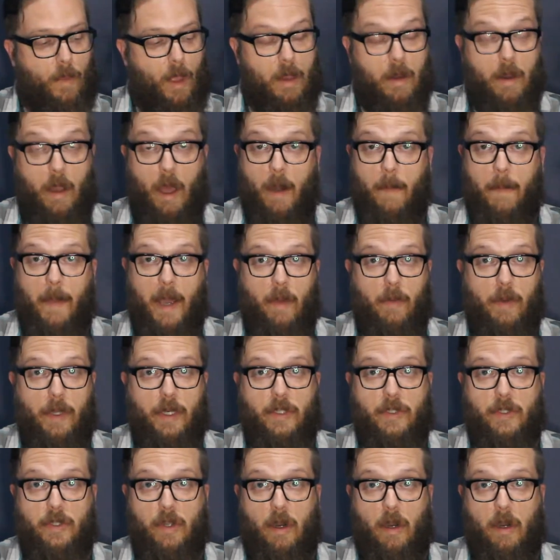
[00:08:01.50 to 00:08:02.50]
Not a bad way
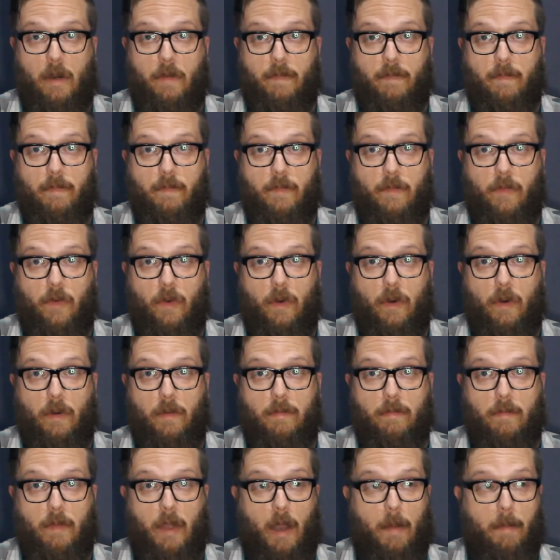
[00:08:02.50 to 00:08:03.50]
to start
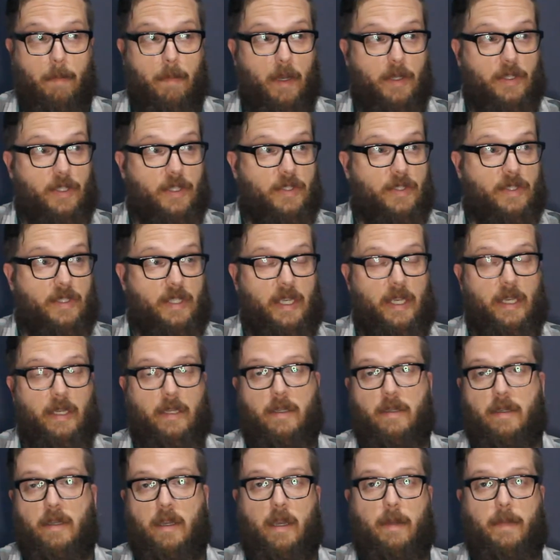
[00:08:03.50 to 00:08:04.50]
for a budget
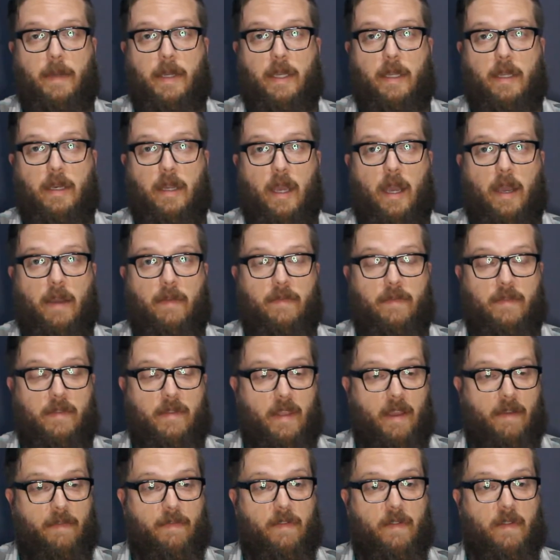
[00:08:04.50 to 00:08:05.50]
stick. I mean, I've
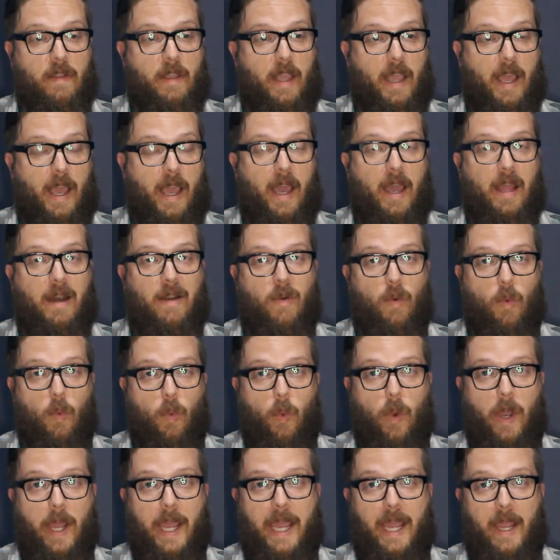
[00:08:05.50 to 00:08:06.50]
definitely had
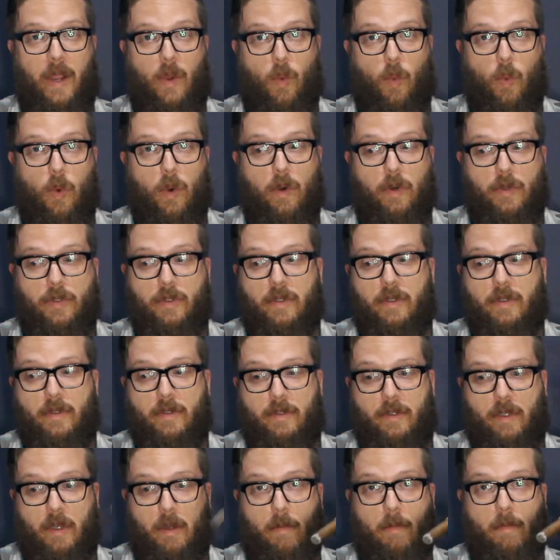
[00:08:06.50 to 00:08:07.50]
way worse.
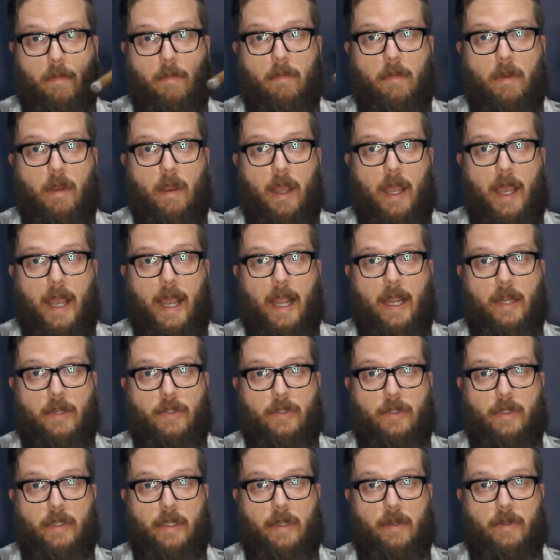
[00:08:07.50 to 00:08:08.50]
Some
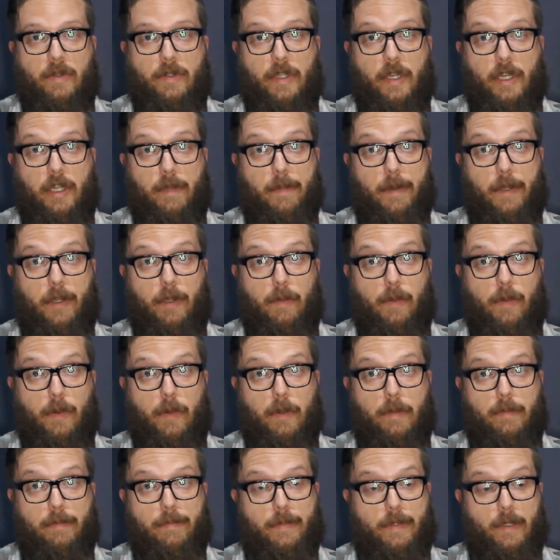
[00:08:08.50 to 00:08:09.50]
actually are sitting in my
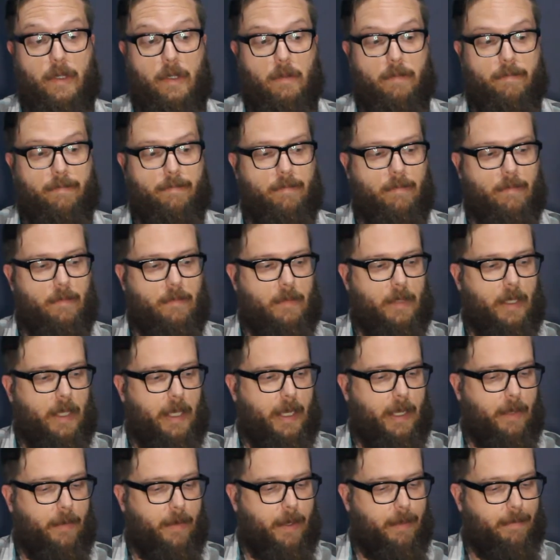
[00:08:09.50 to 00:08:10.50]
humidor. So,
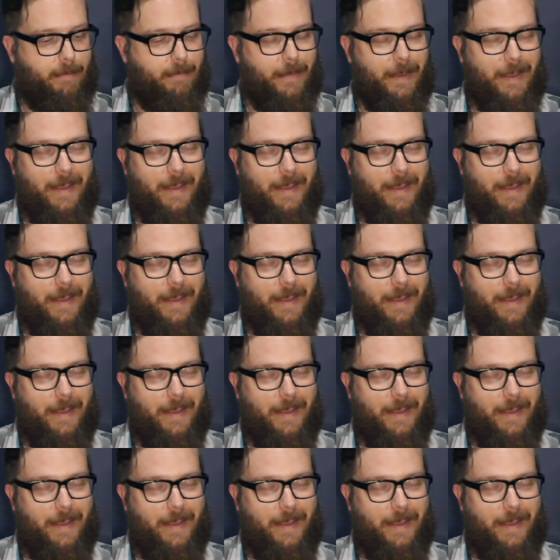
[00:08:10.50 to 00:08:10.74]
anyway.